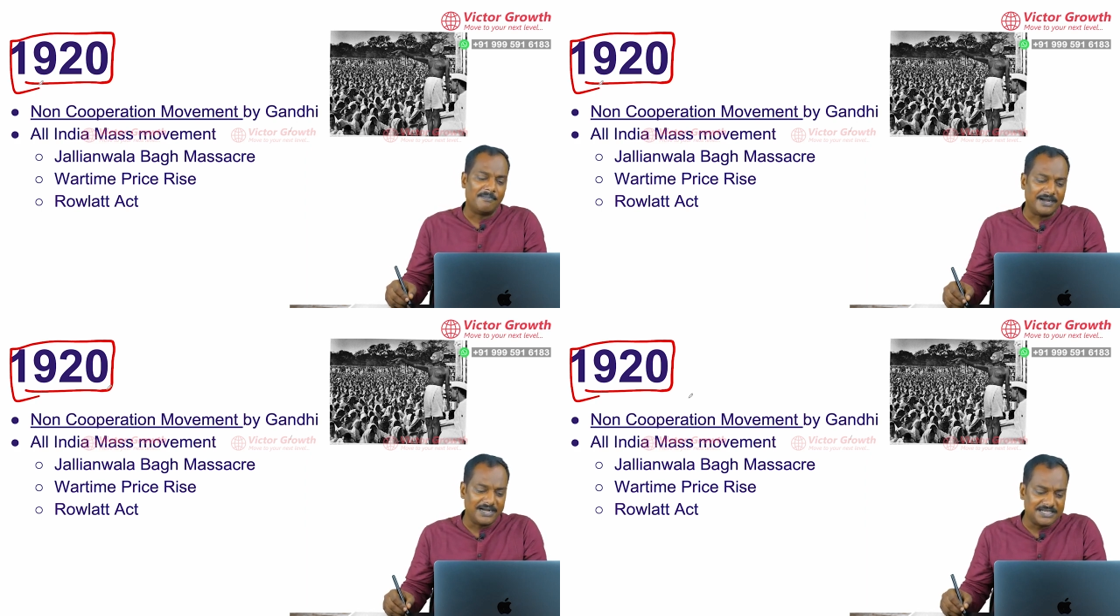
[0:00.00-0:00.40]

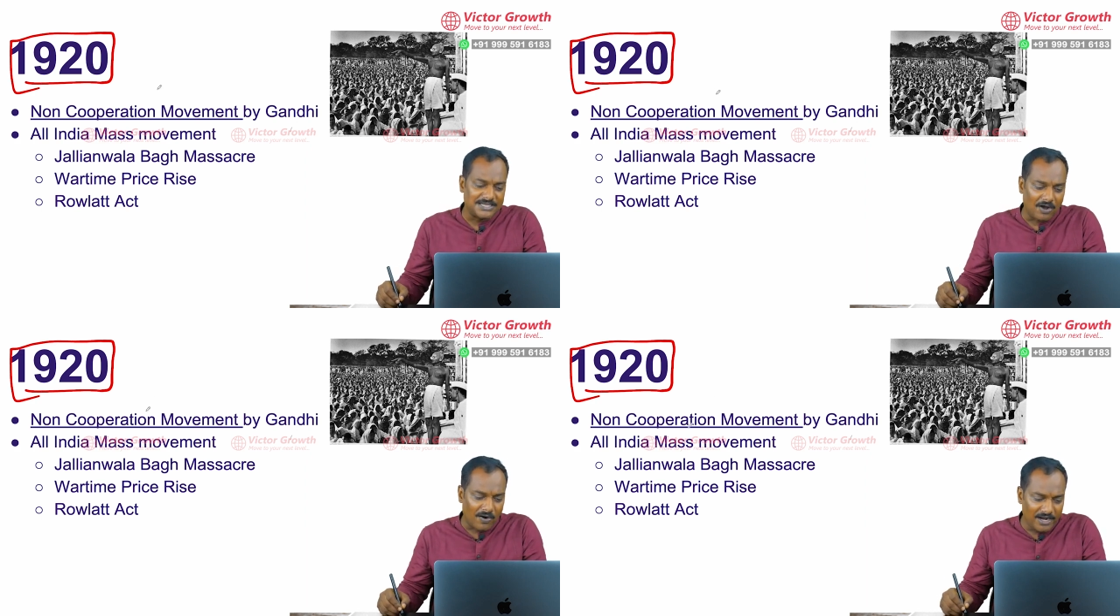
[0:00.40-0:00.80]
but it is
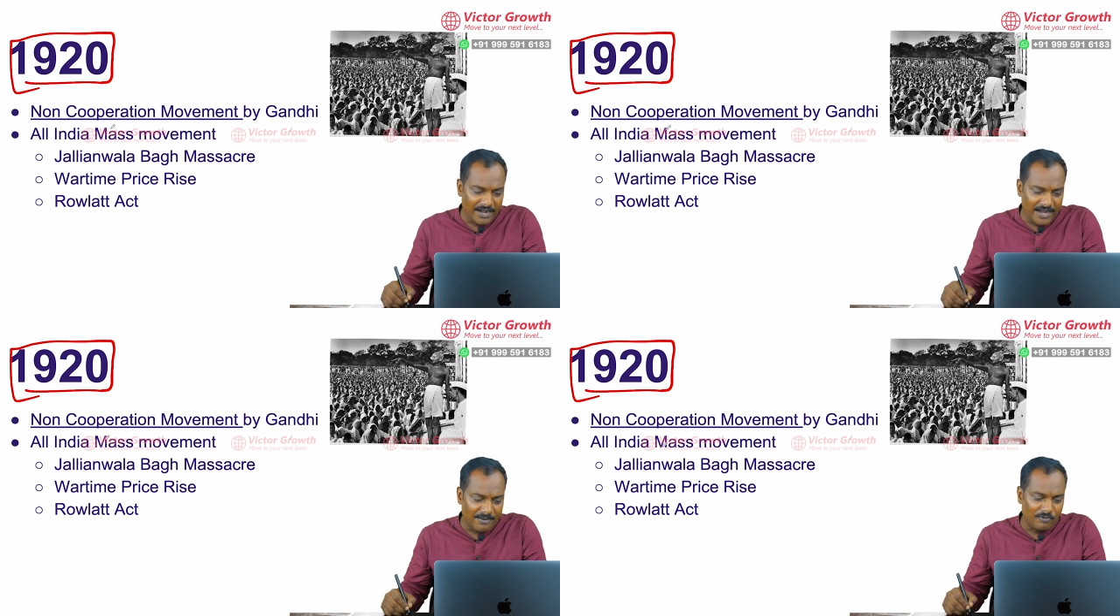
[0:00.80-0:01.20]
an
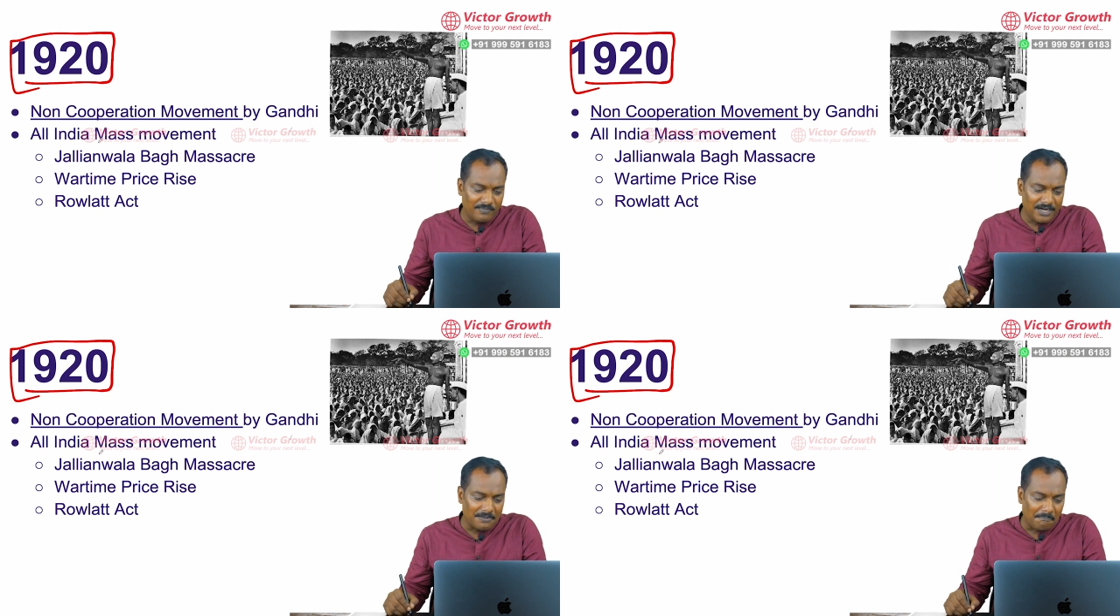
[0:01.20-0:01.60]
all-India
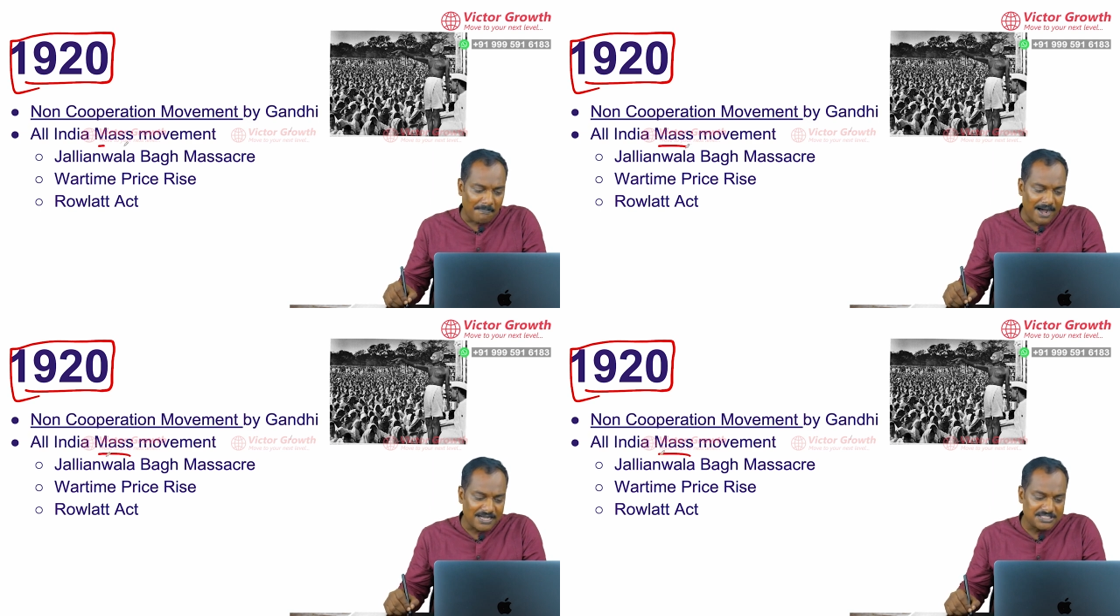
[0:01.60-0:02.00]
movement,
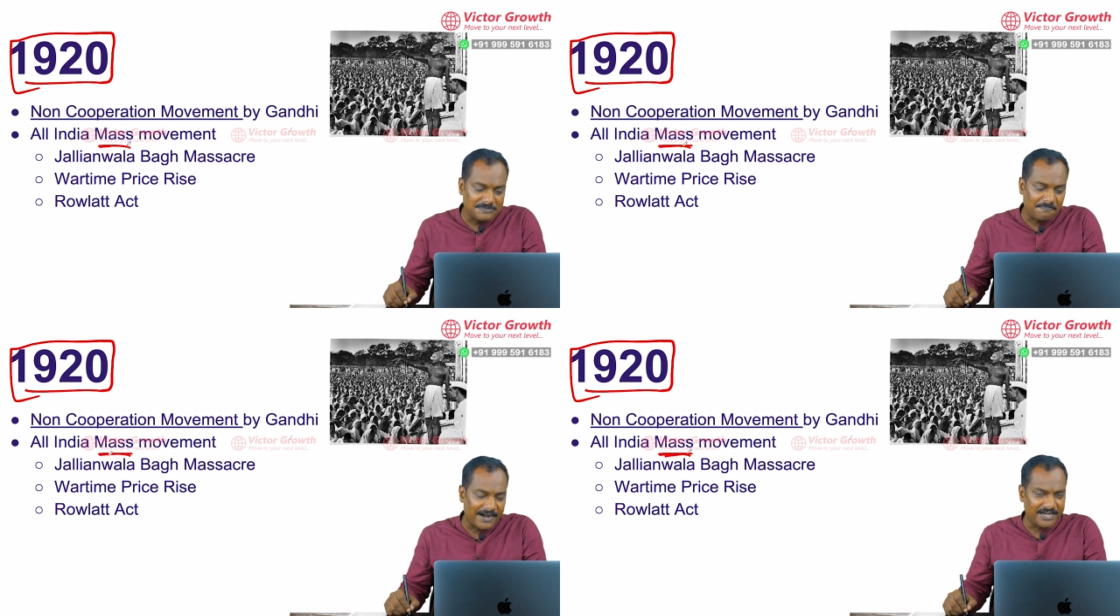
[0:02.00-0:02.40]
mass
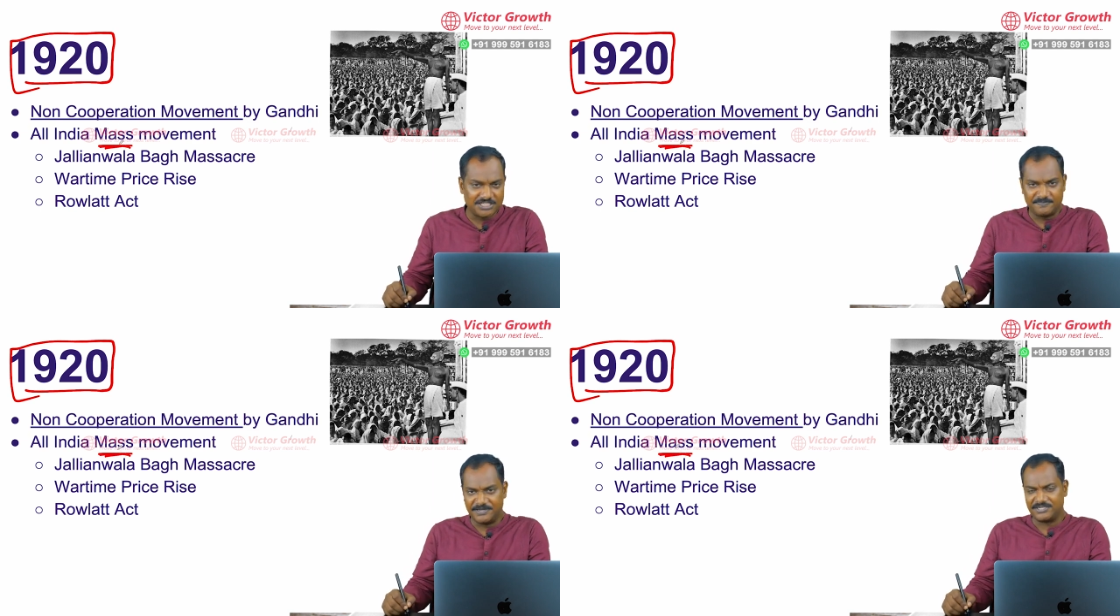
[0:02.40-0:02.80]

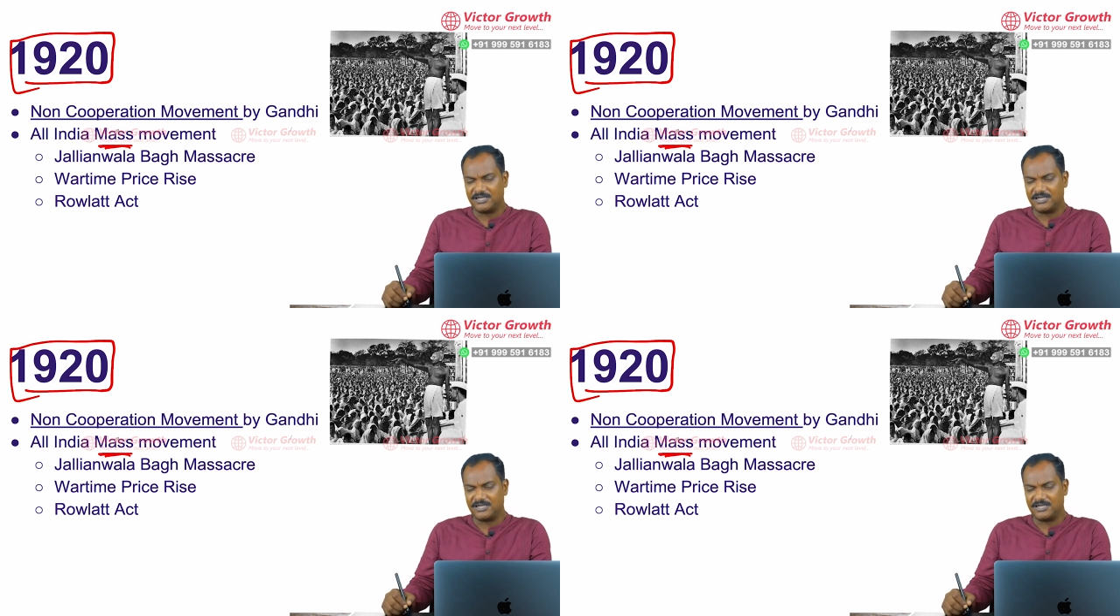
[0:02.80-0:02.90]
participation.